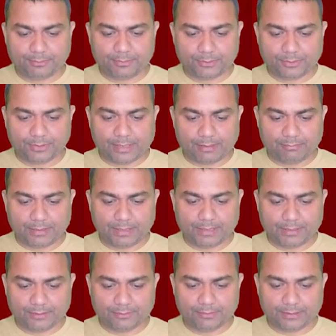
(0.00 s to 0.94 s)
program
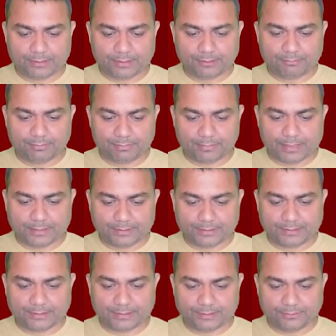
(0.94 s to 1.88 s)
manager with a
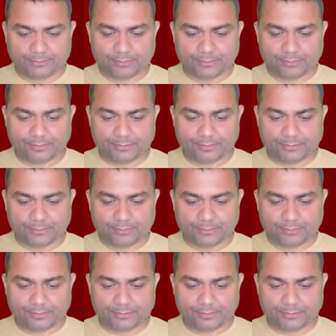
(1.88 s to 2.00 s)
passion